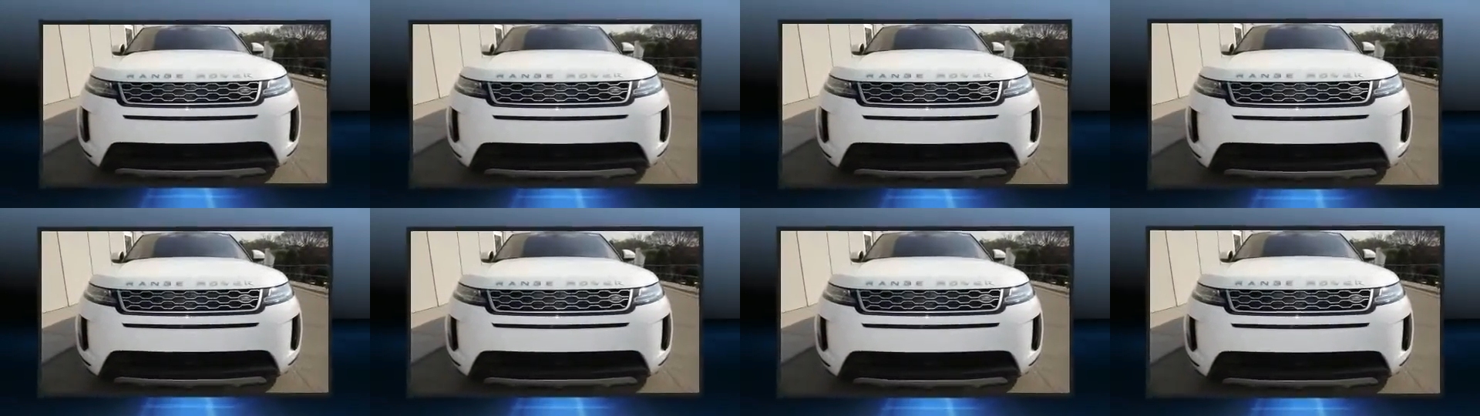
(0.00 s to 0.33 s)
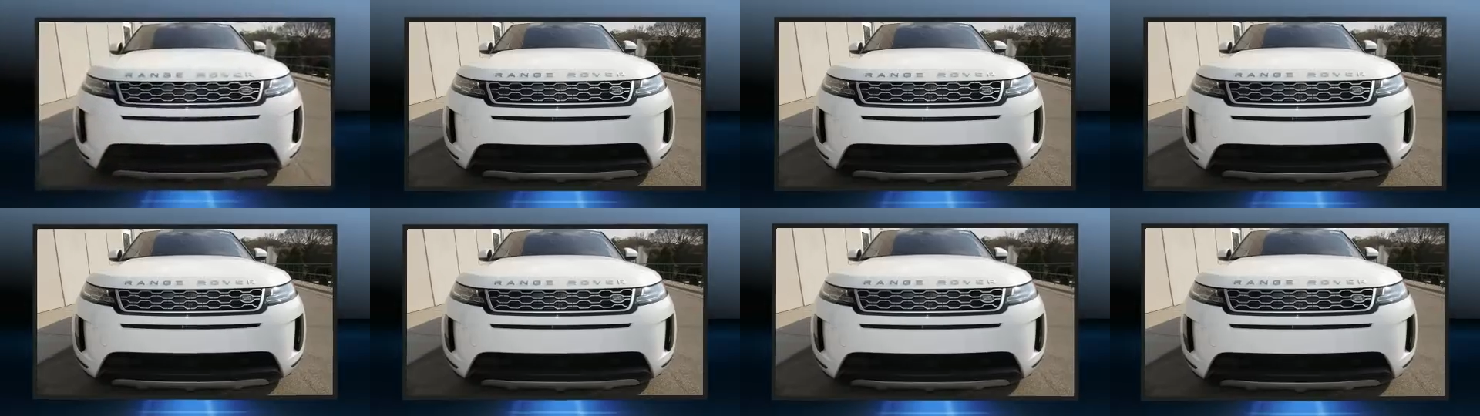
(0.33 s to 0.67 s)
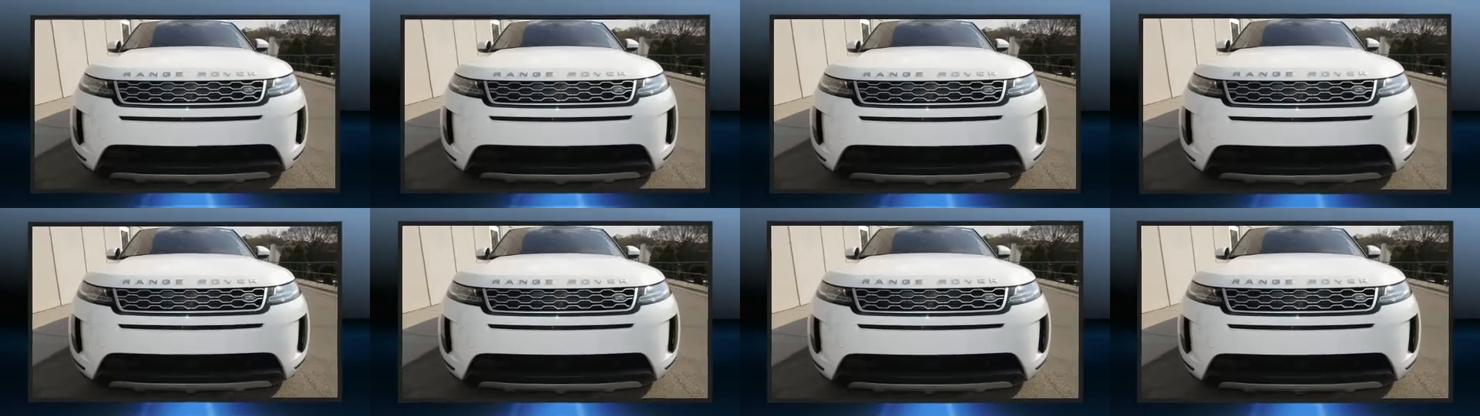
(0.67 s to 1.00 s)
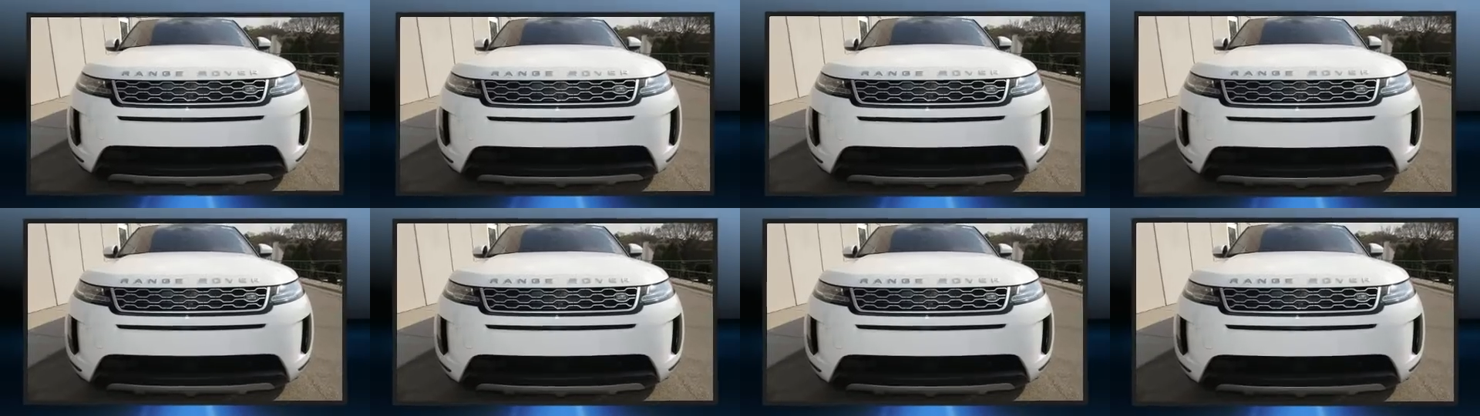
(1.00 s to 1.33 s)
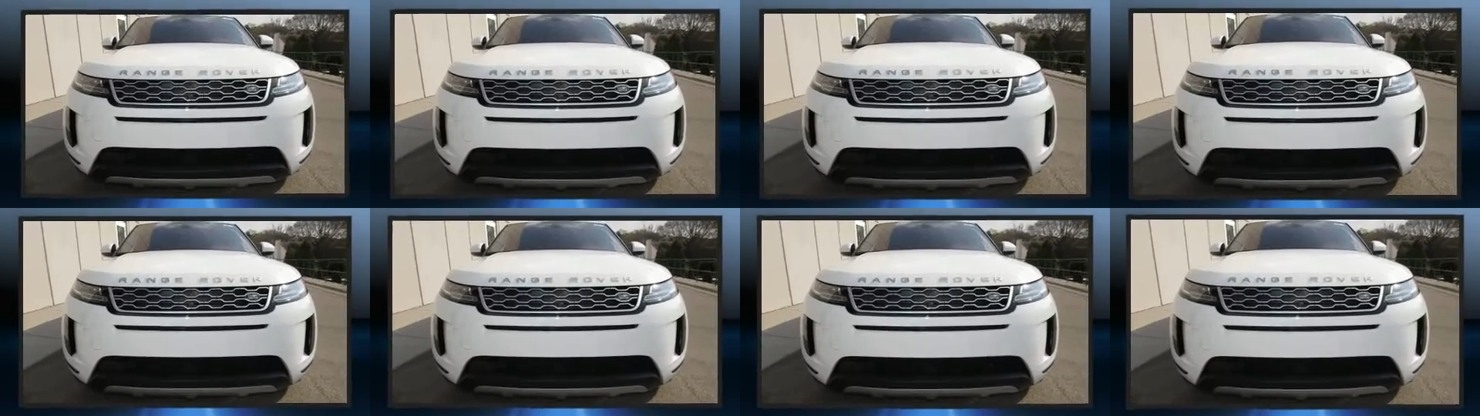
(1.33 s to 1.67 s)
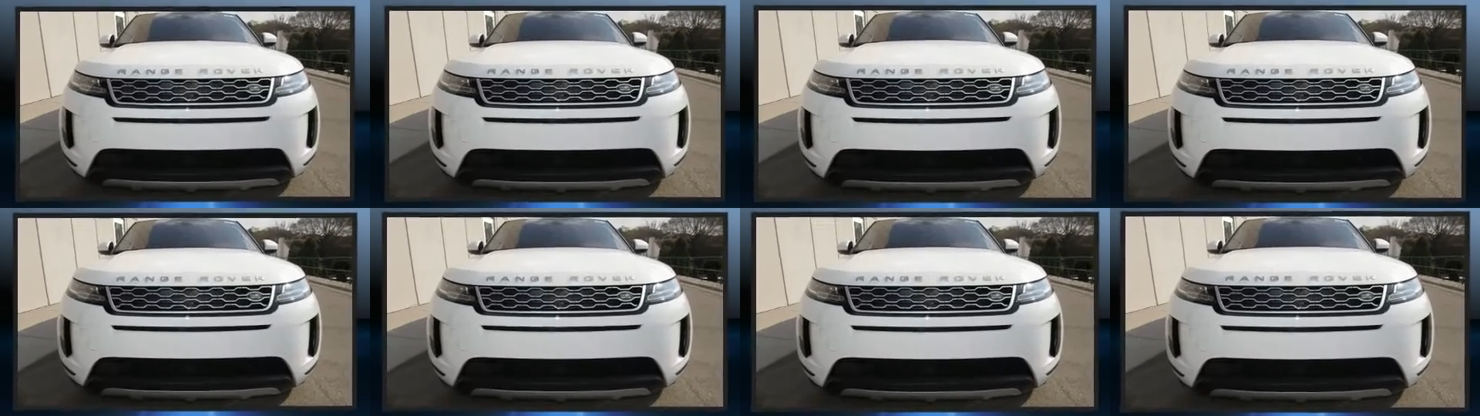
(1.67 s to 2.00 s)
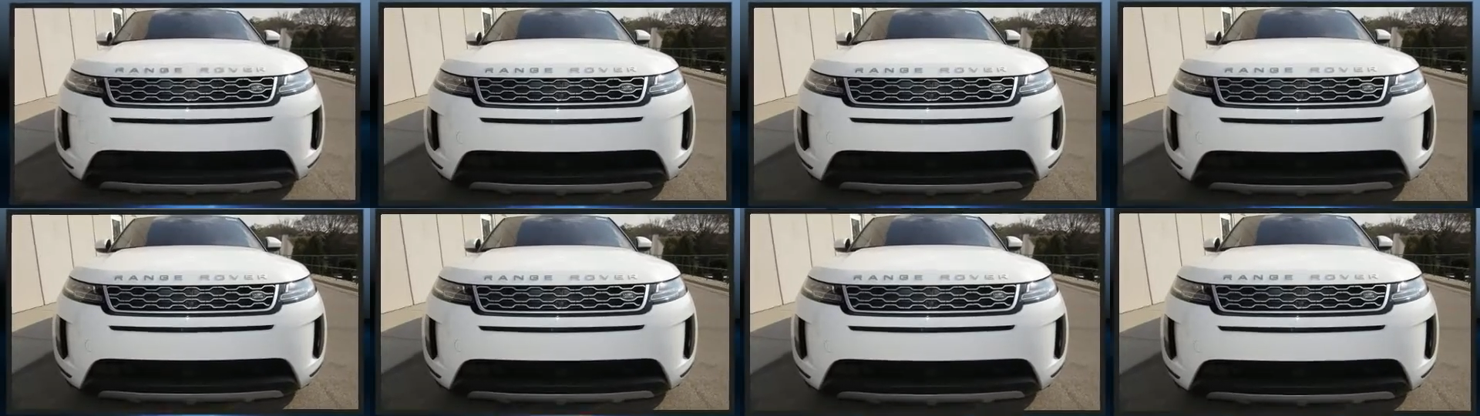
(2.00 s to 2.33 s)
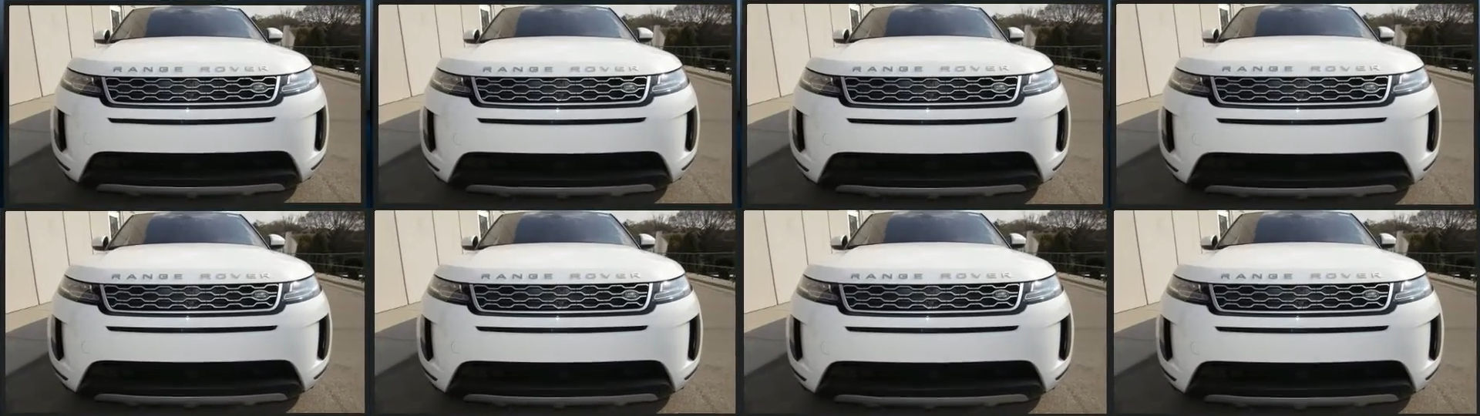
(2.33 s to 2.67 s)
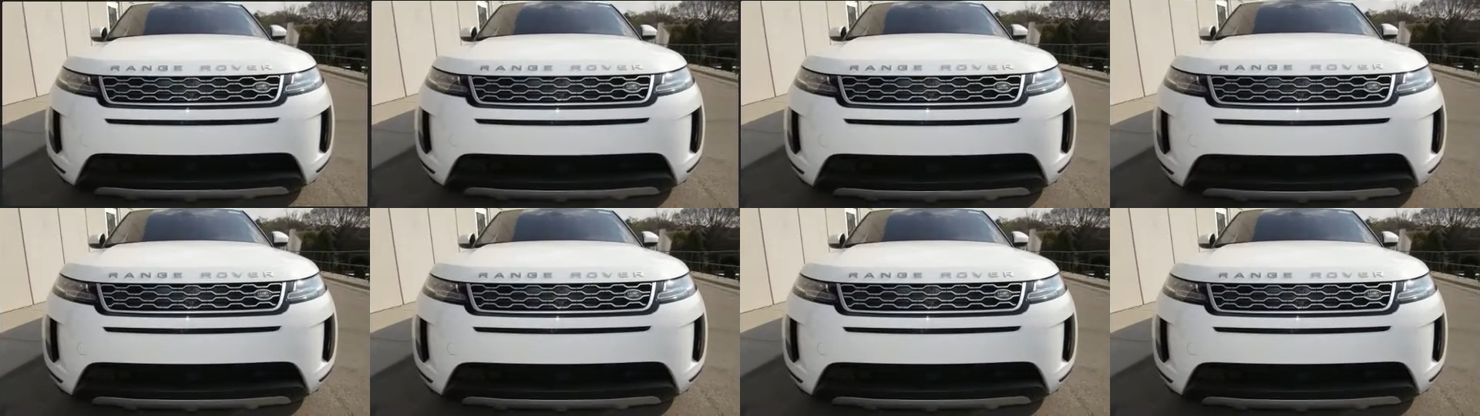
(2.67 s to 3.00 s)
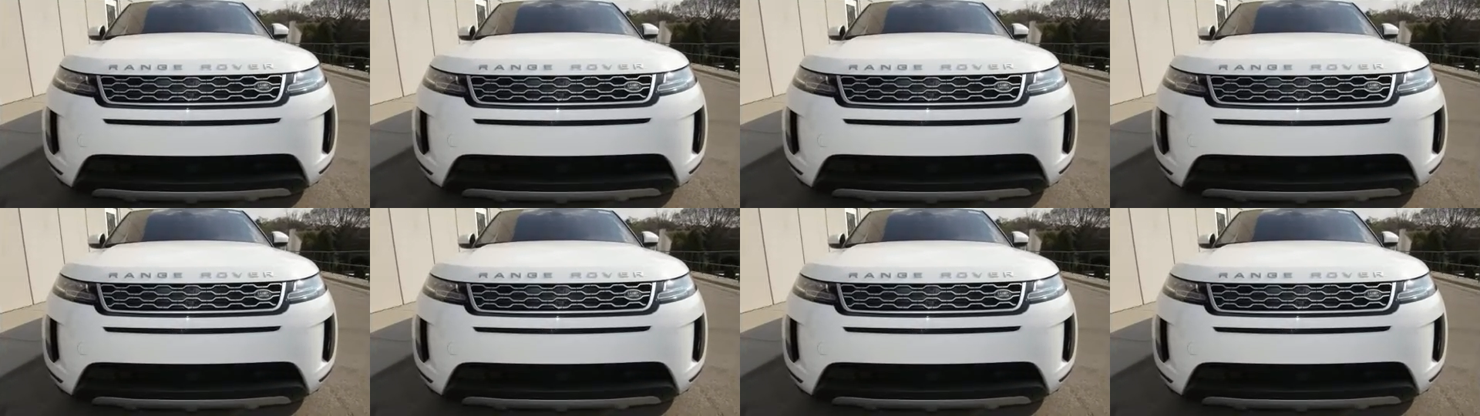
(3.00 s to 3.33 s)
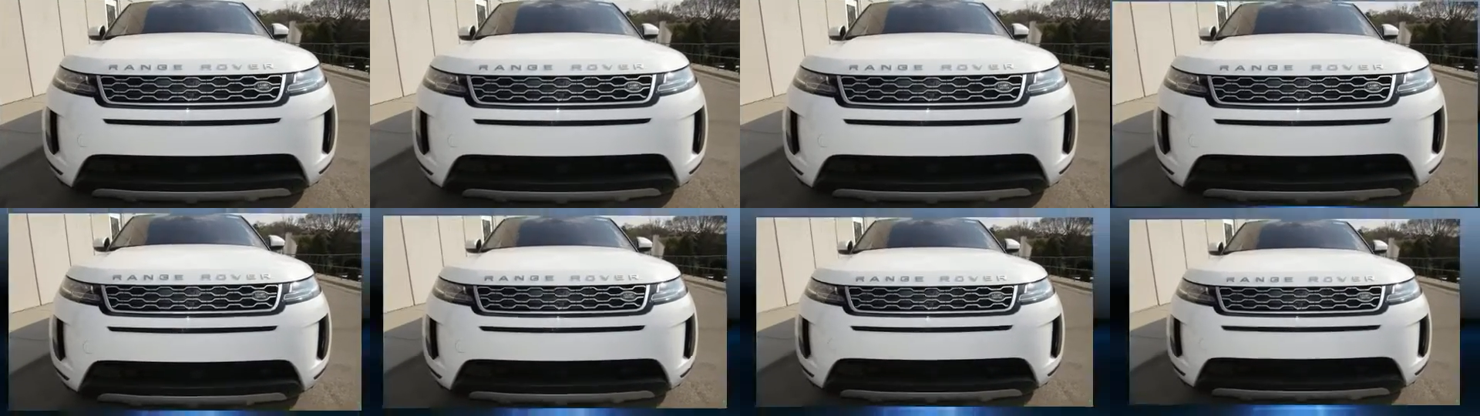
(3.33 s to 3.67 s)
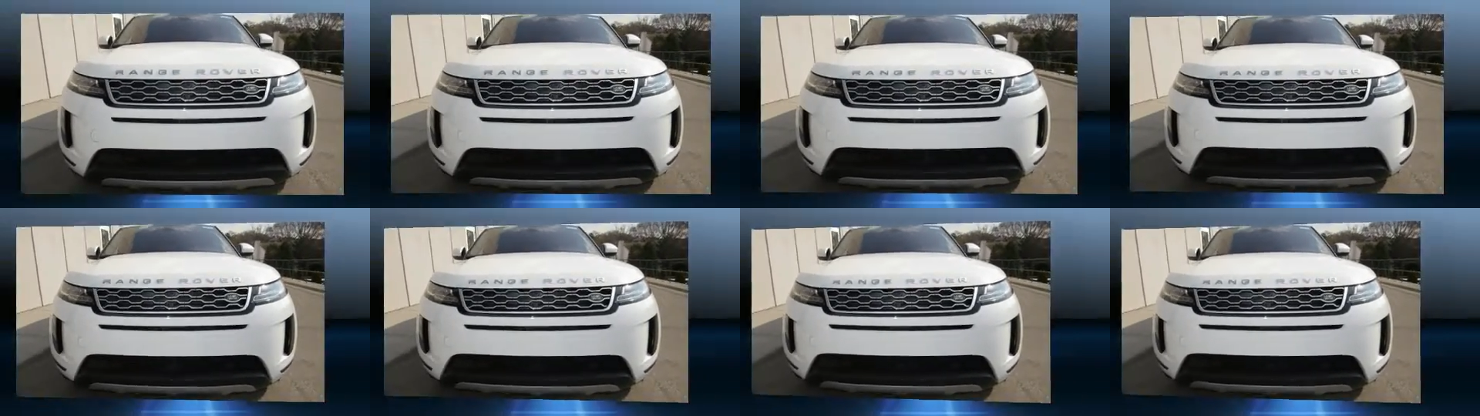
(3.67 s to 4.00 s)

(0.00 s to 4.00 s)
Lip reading: Nobody's mouth can be seen.